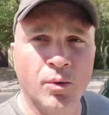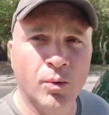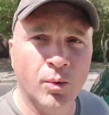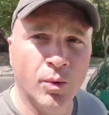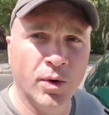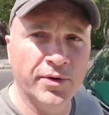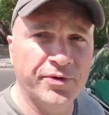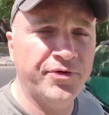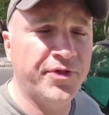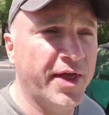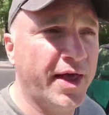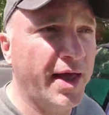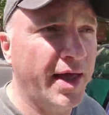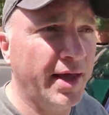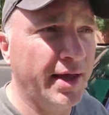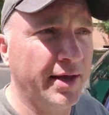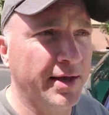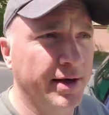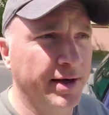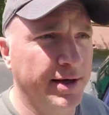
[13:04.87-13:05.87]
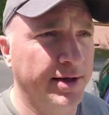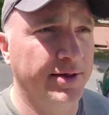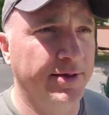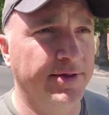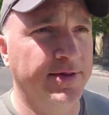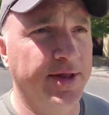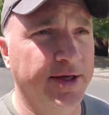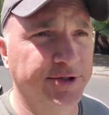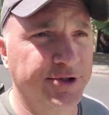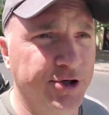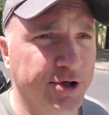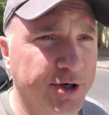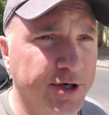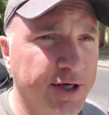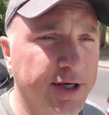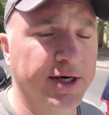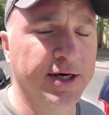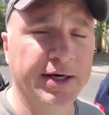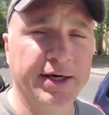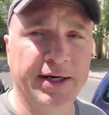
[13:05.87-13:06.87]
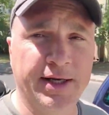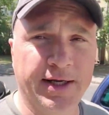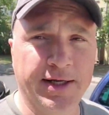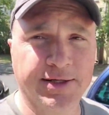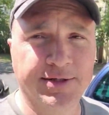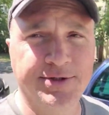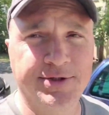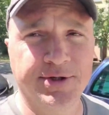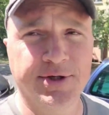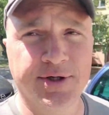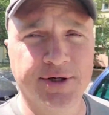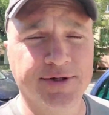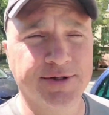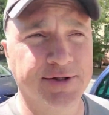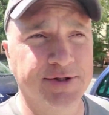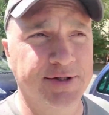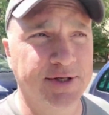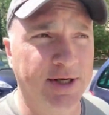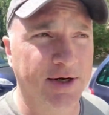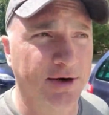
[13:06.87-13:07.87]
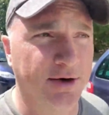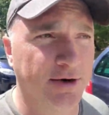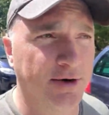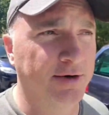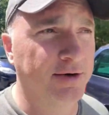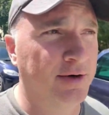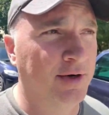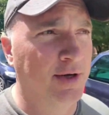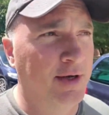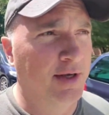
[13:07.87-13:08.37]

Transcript: One thing that you're going to need to consider